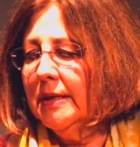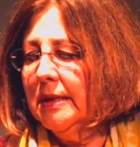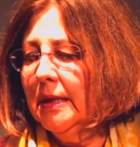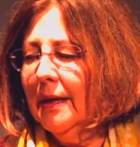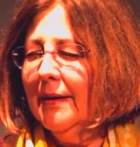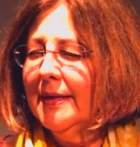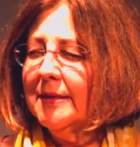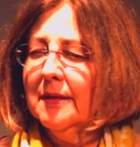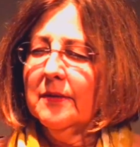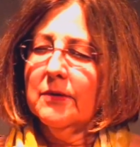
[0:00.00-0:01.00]
yeah,
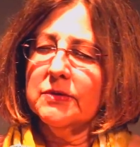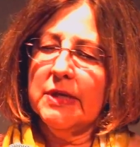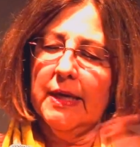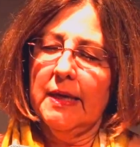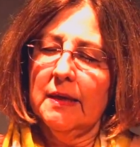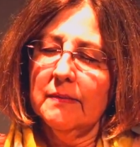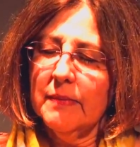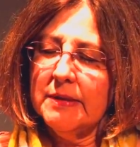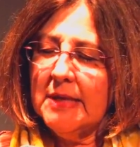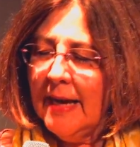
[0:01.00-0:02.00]
there's
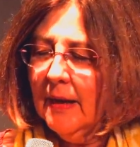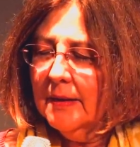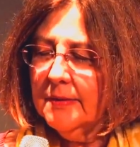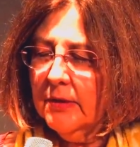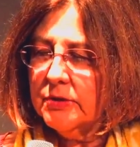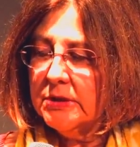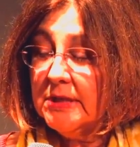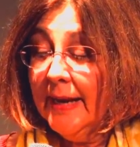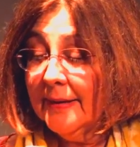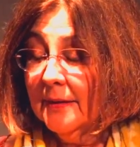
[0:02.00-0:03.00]
a
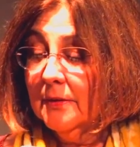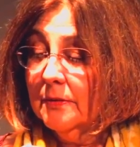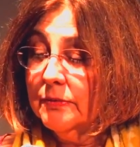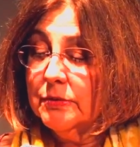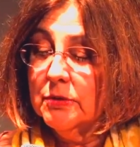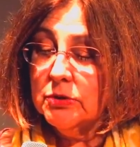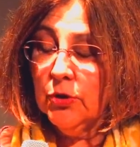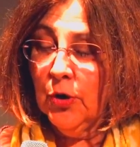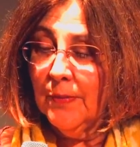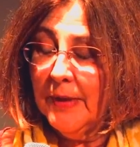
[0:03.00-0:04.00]
technical
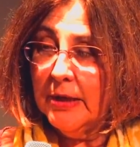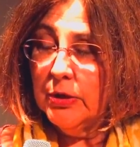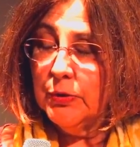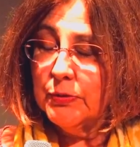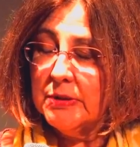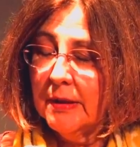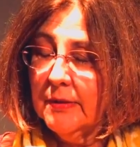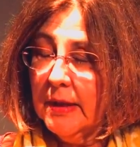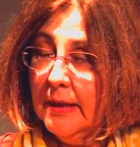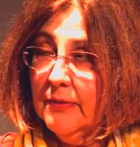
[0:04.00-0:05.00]
term they use. The
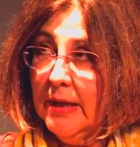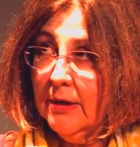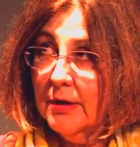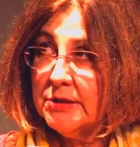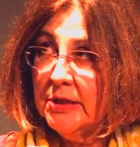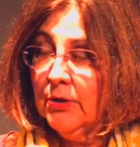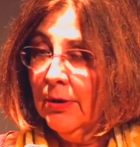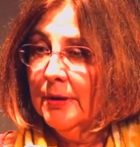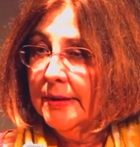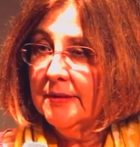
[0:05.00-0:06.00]
NRC
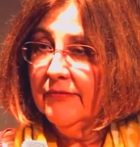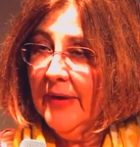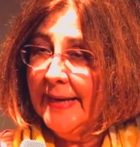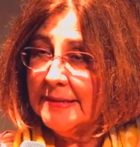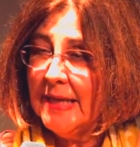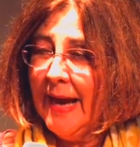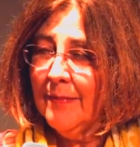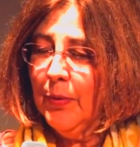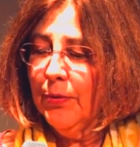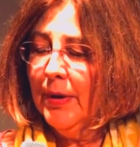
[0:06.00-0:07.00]
currently defines high
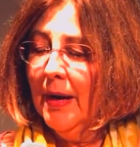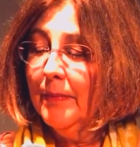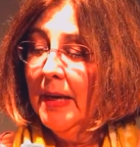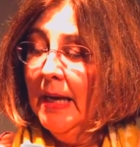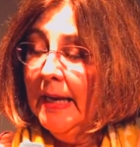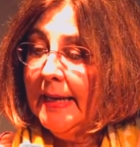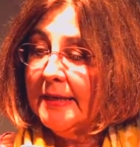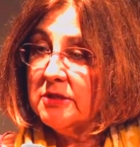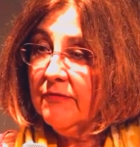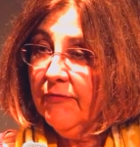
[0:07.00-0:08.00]
burnup
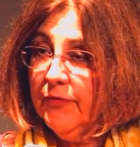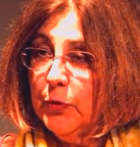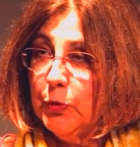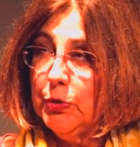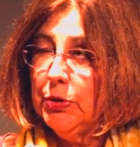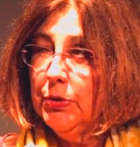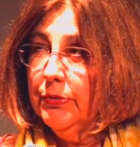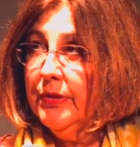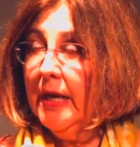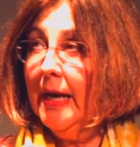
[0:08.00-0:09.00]
is fuel
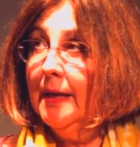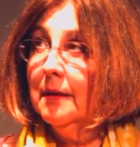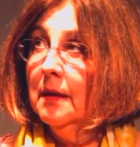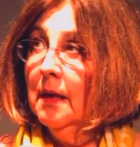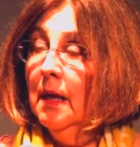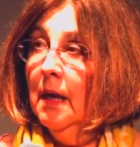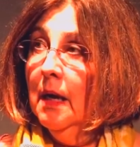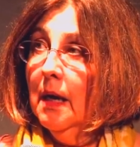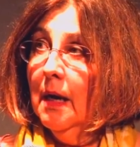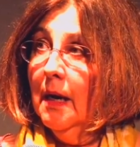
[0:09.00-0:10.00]
that
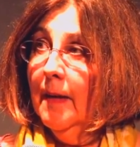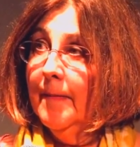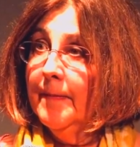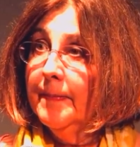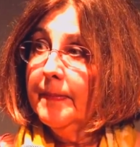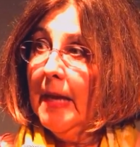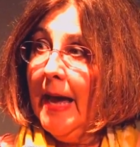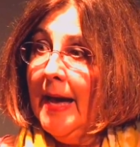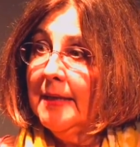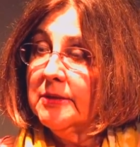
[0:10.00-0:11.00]

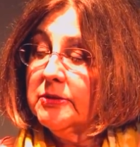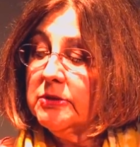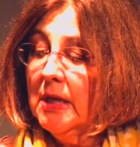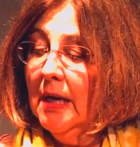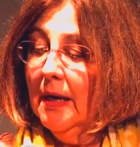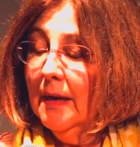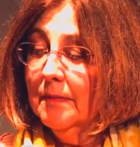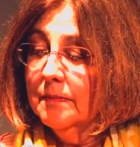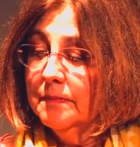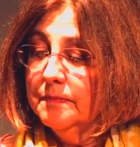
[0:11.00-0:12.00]
has
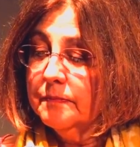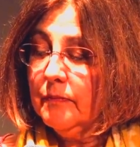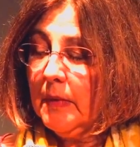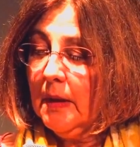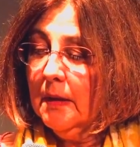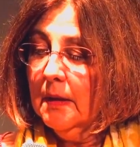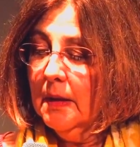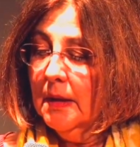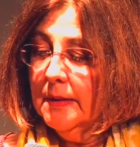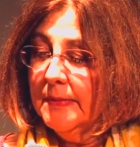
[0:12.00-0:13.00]
let
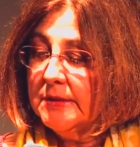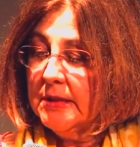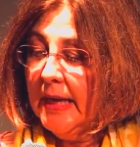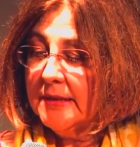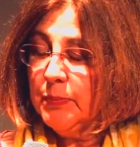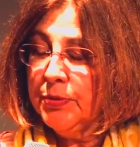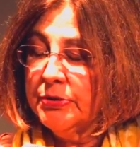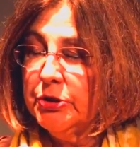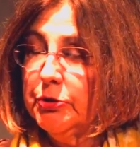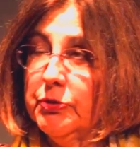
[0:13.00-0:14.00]
me see, has
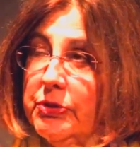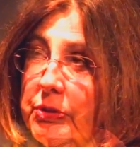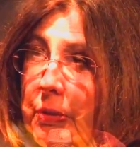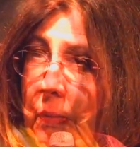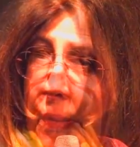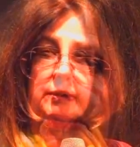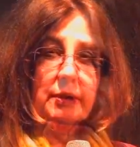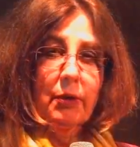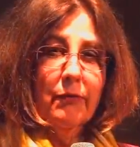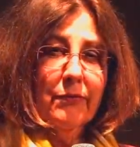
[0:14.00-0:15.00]
produced, what is
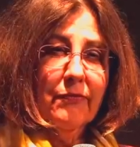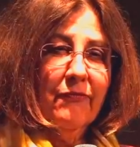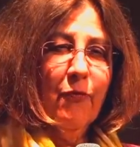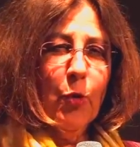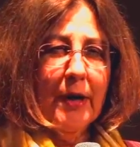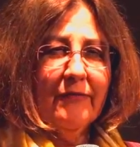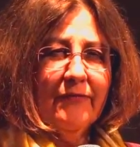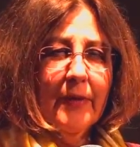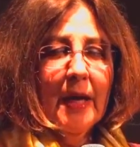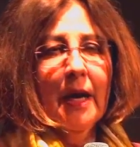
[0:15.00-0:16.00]
it, over 45